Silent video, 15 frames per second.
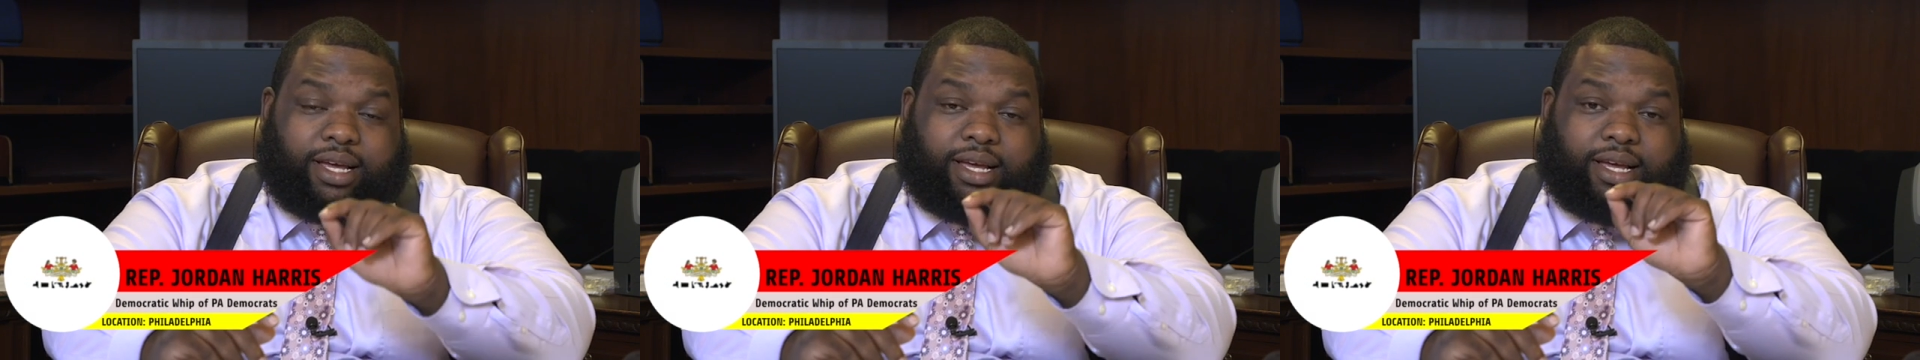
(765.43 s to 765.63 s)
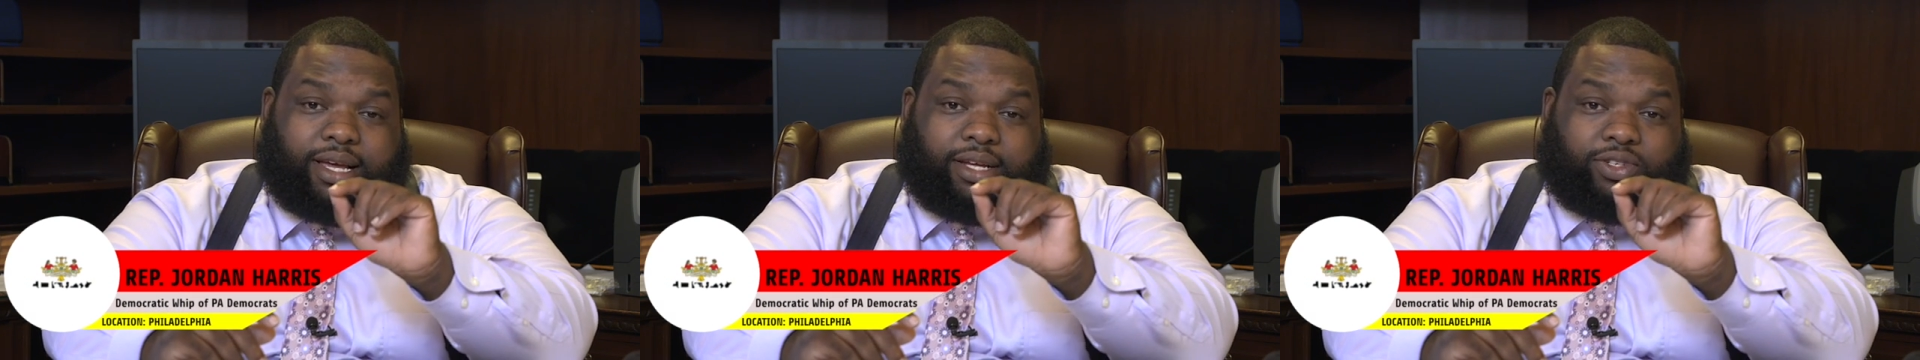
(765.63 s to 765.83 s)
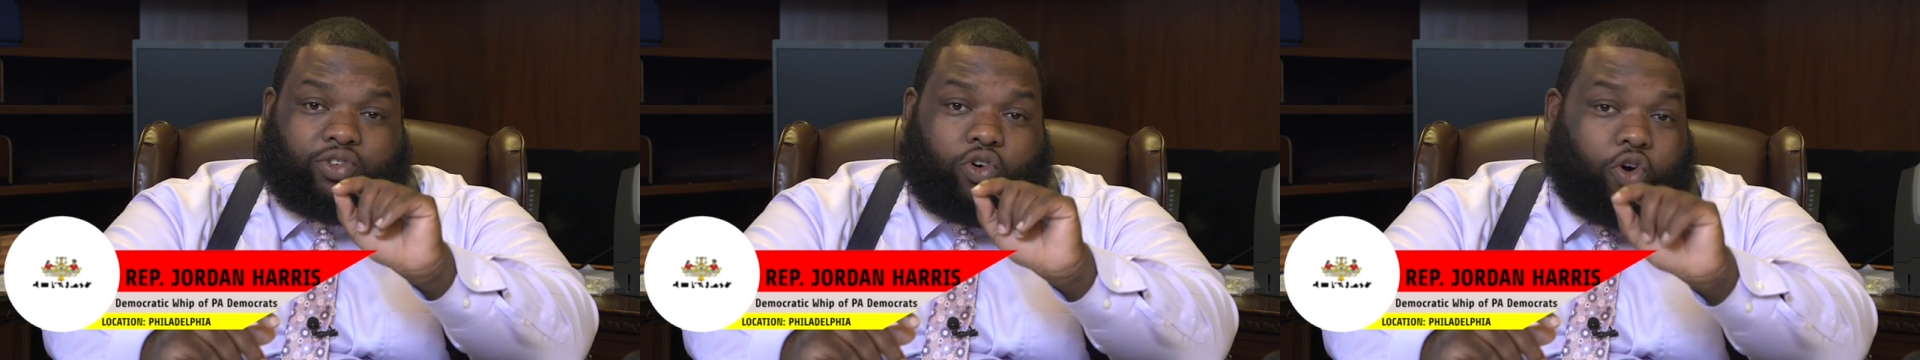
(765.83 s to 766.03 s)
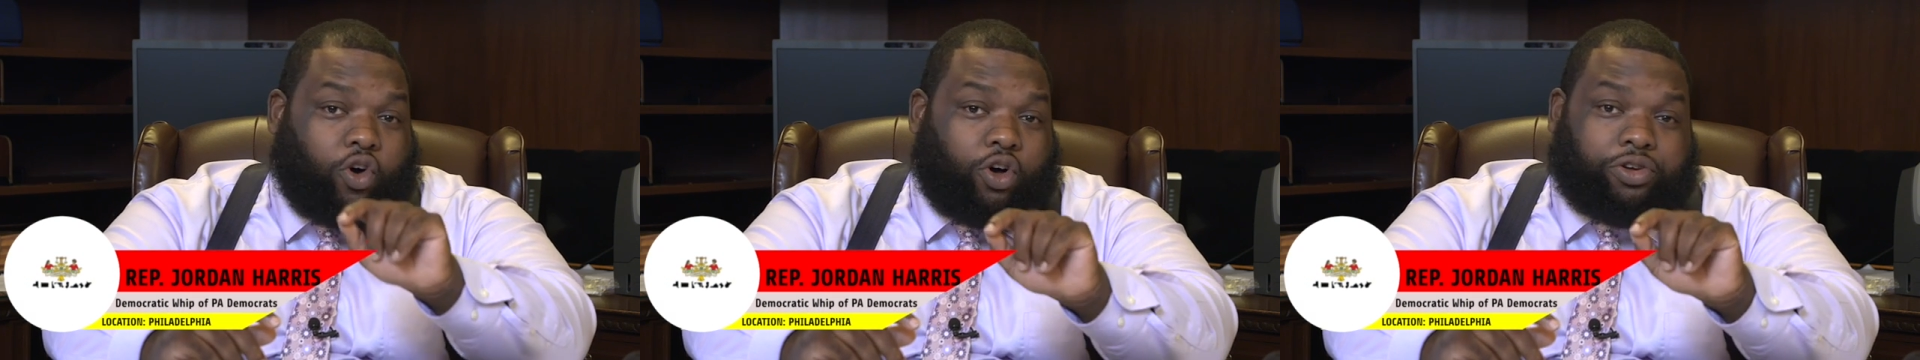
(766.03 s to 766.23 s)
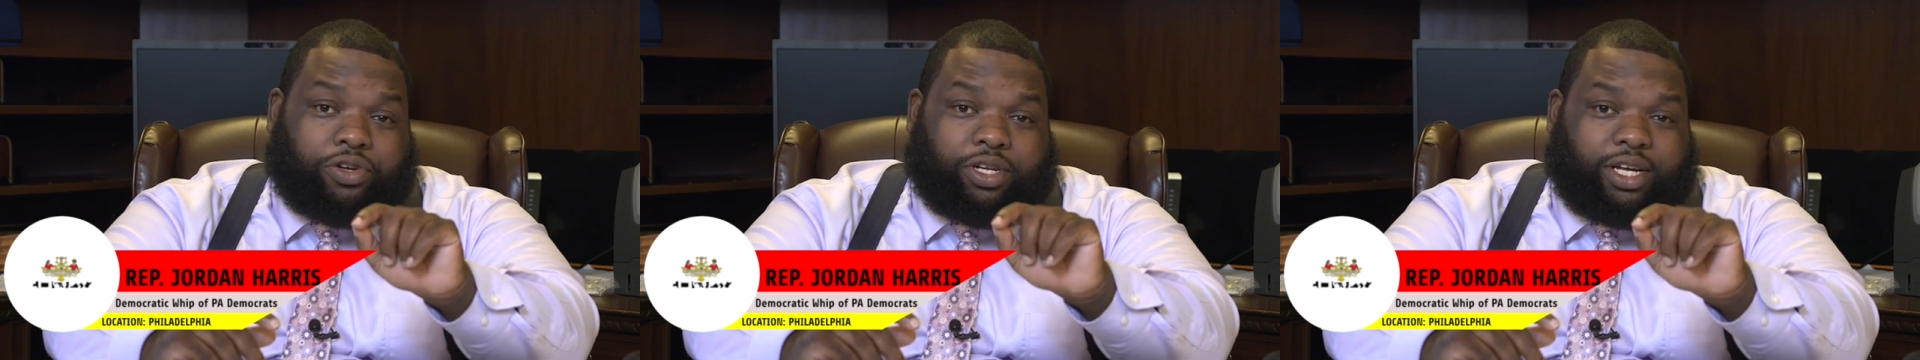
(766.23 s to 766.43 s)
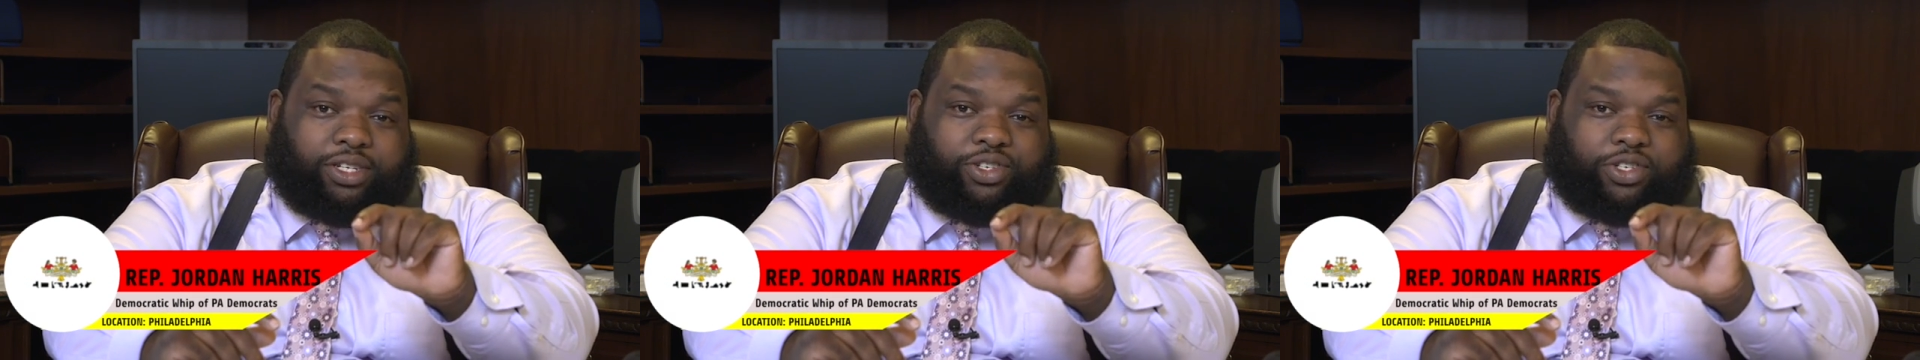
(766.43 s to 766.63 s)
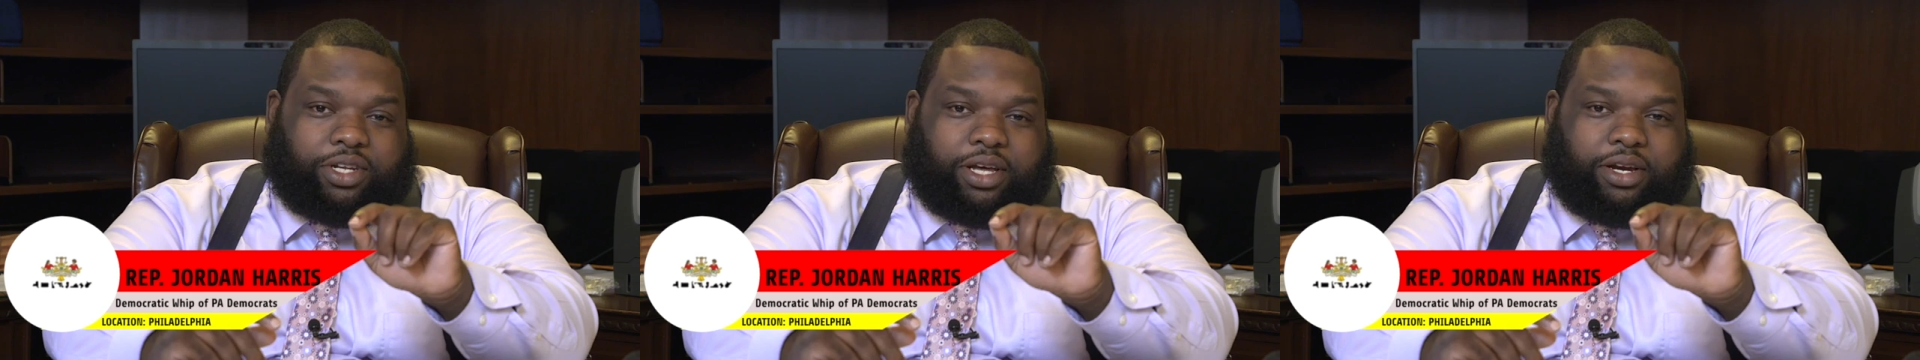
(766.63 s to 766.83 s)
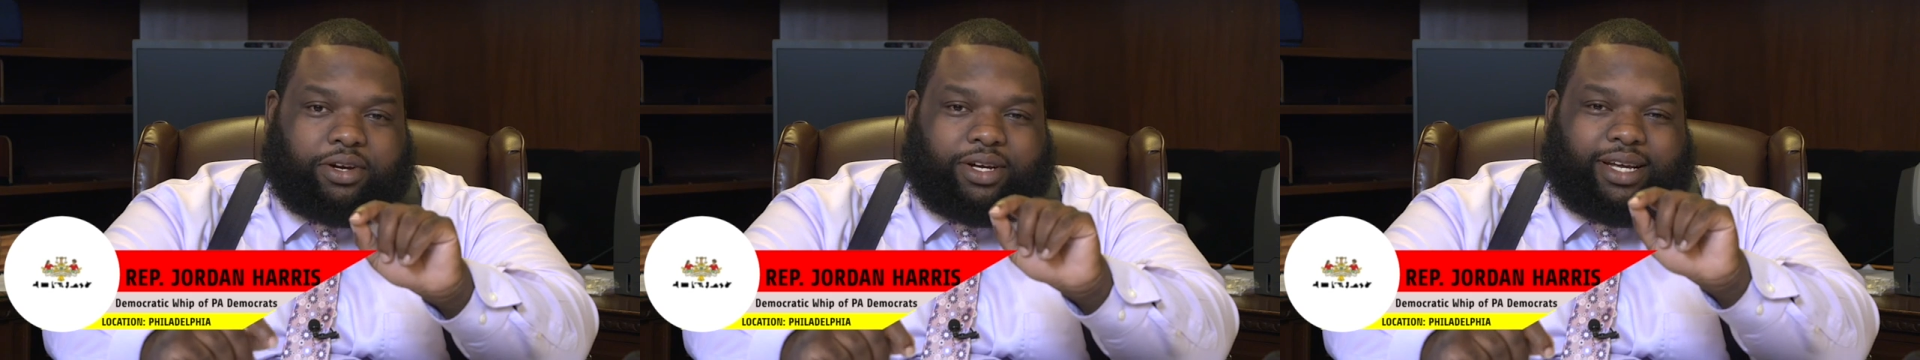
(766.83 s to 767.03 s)
is call your
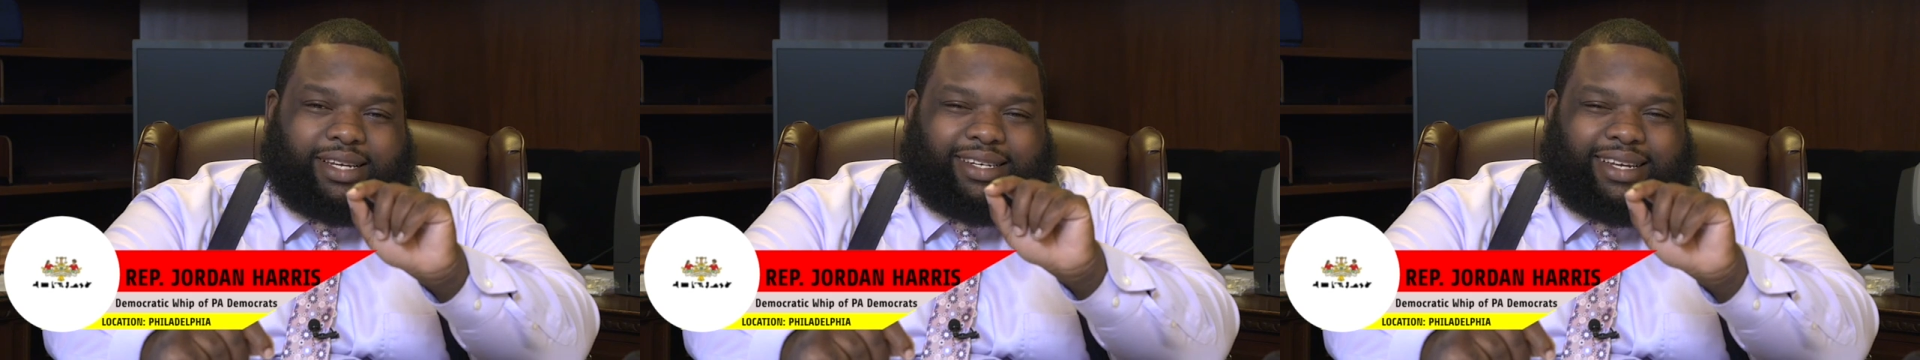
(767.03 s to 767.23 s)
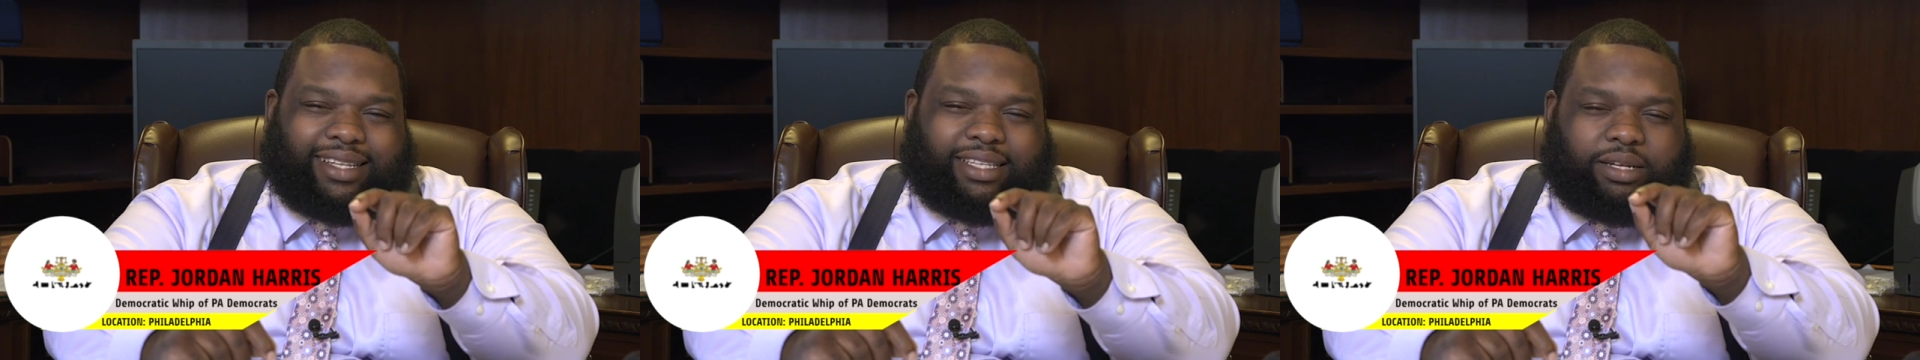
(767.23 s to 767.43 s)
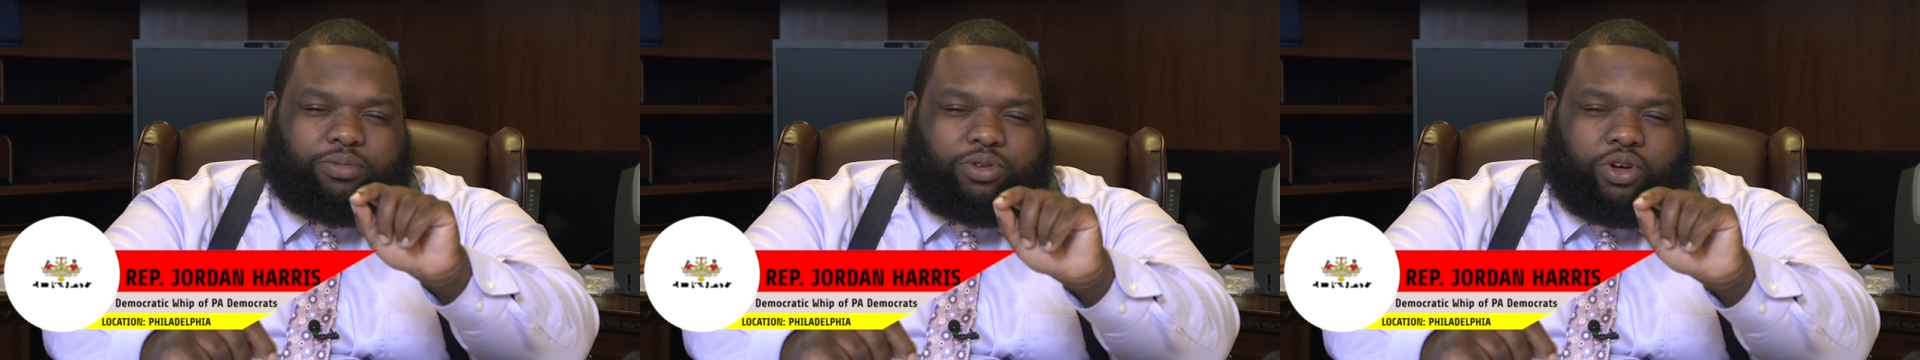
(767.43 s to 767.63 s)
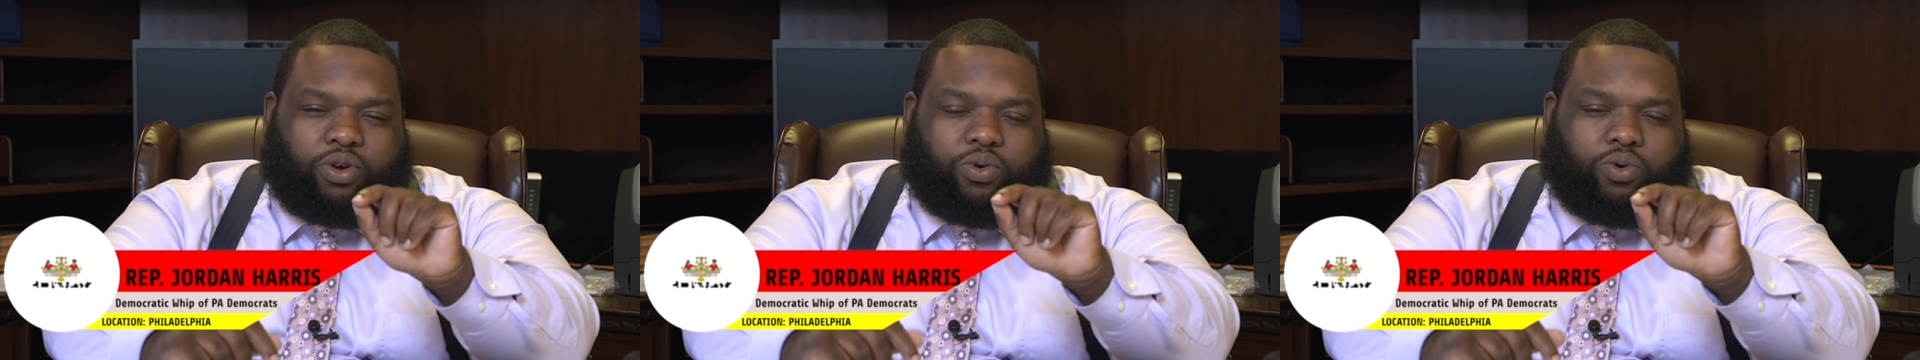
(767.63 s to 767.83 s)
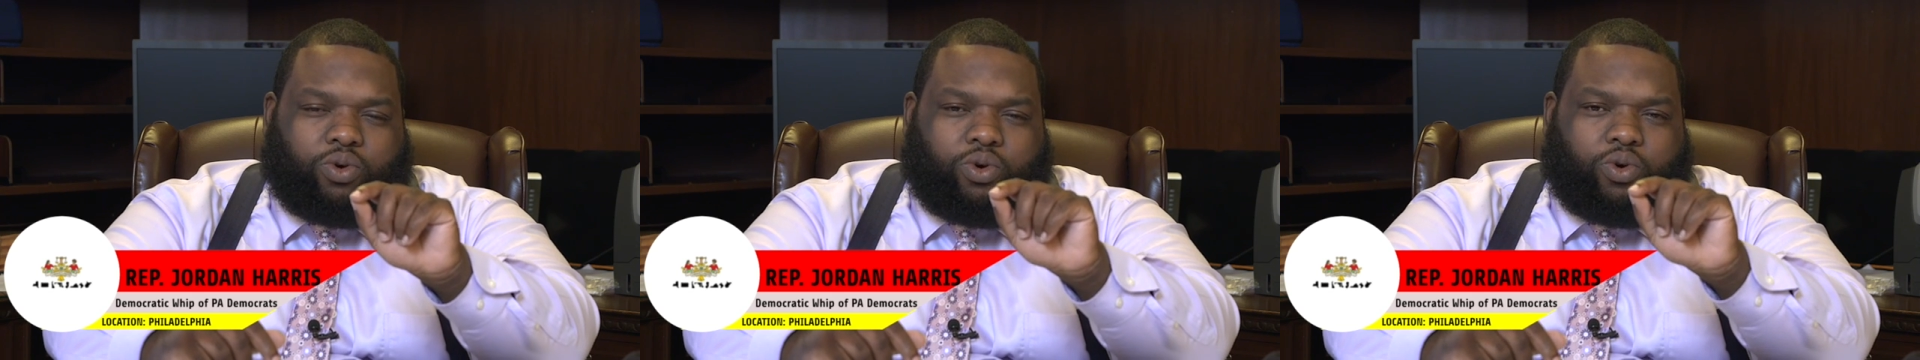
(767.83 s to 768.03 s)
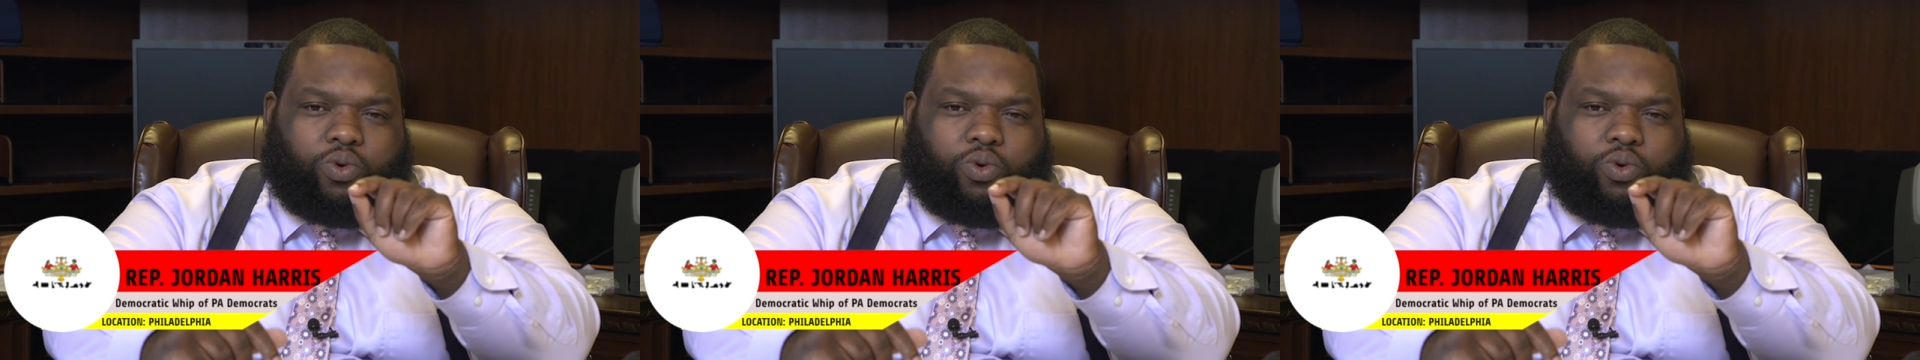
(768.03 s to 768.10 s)
legislator and let them know